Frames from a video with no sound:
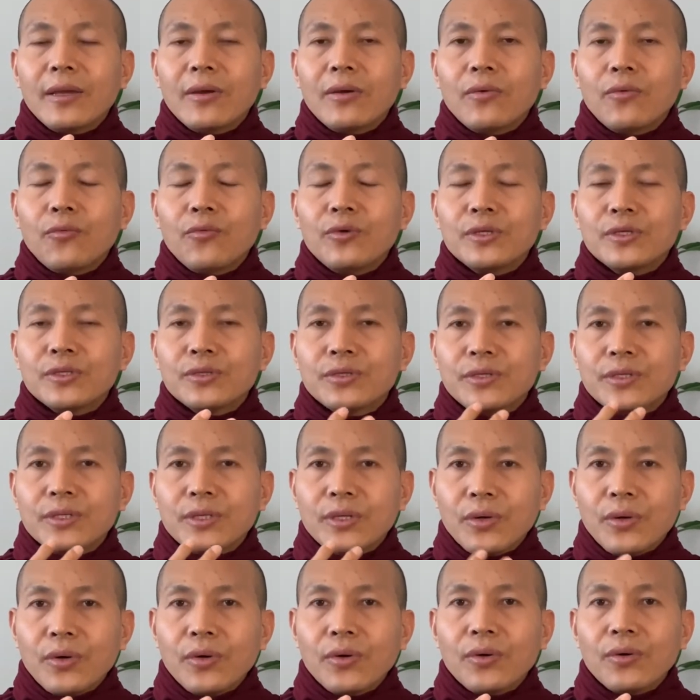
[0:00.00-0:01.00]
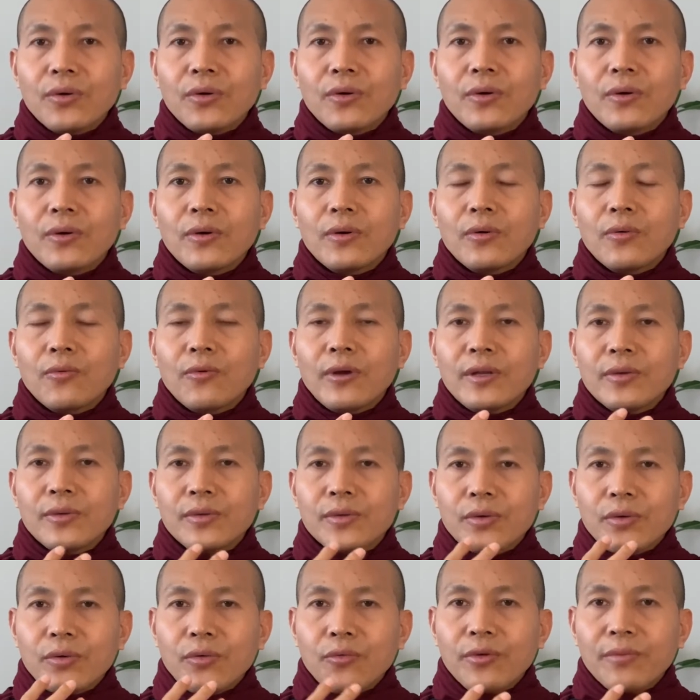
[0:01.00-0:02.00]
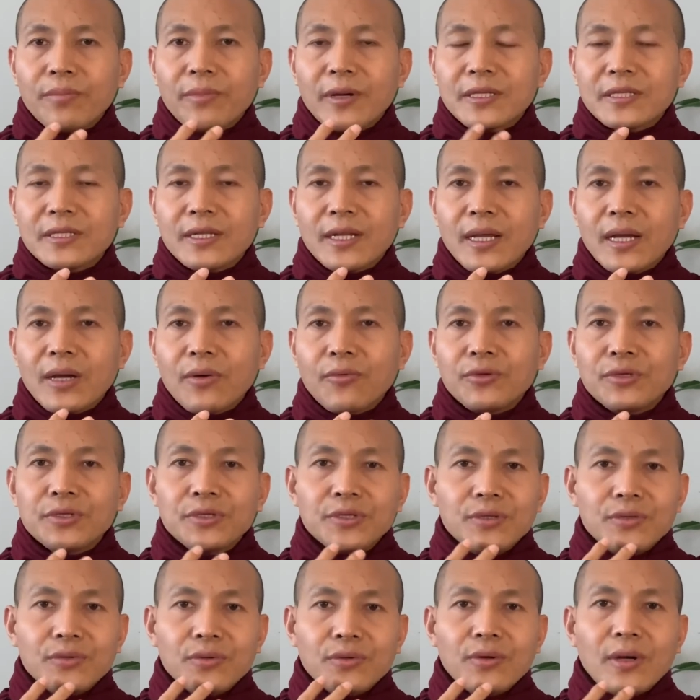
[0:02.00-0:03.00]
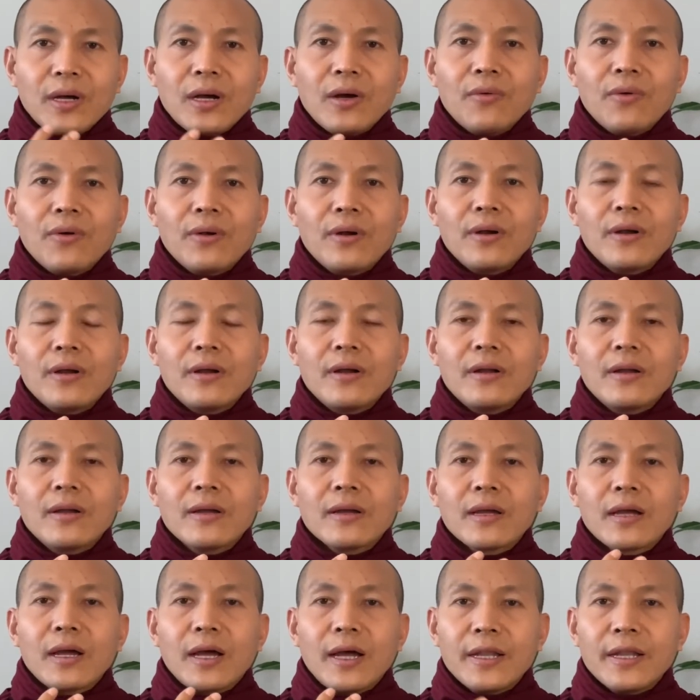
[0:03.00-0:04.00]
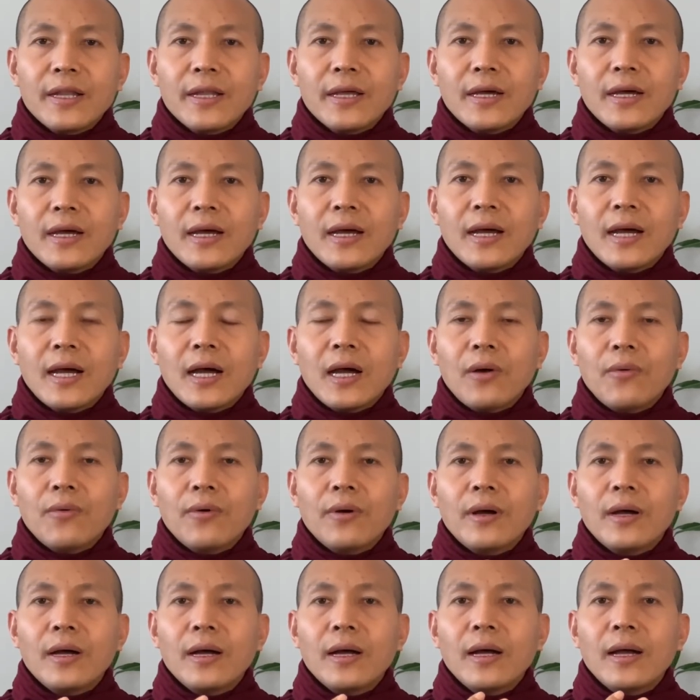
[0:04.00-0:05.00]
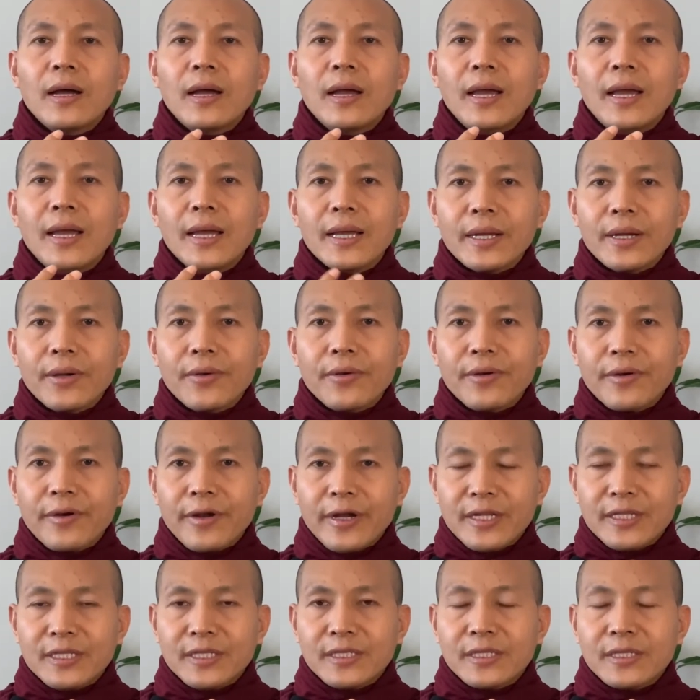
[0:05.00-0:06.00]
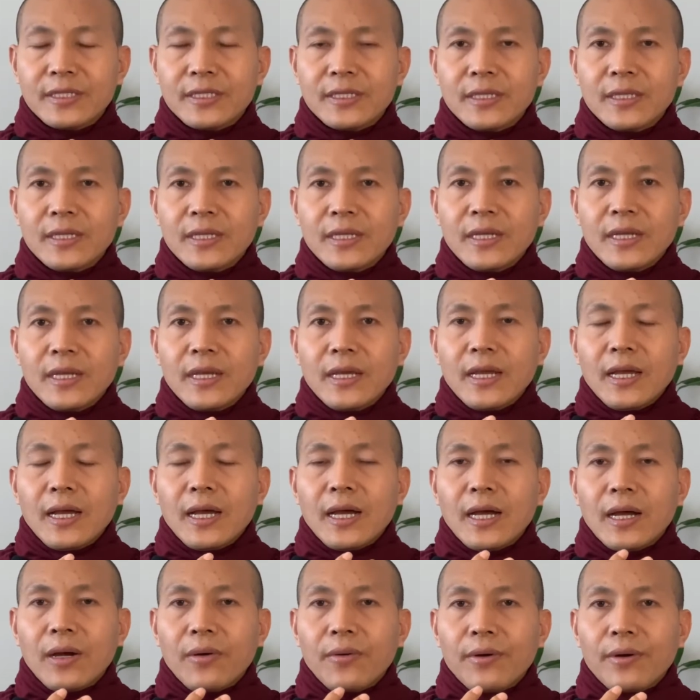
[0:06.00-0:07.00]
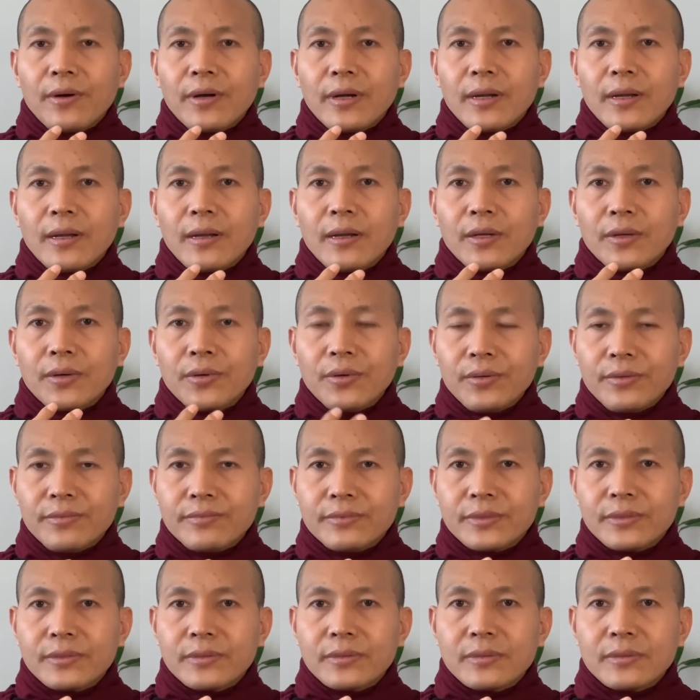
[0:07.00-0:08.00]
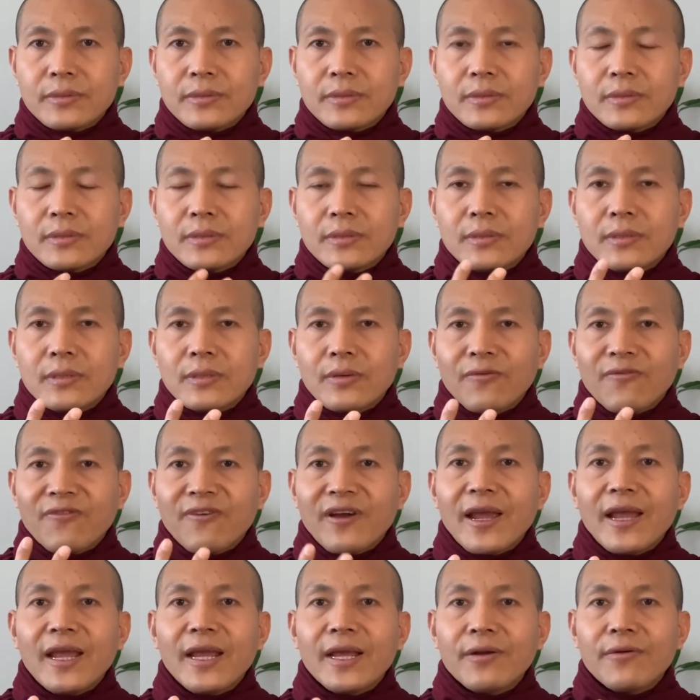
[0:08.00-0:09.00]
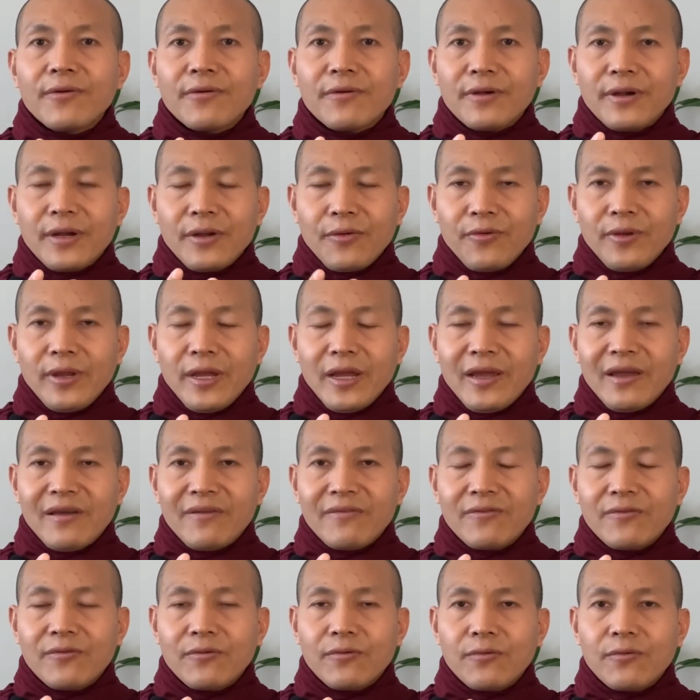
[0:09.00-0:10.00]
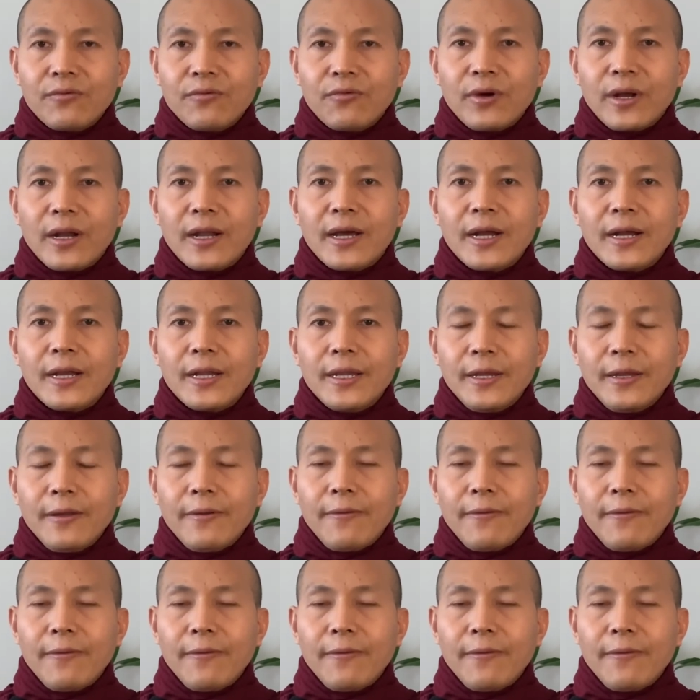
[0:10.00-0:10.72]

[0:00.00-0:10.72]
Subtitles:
We should know when you go Vipassana, we should know our khanda, our aggregates, our groups. Five aggregates we have. What are they?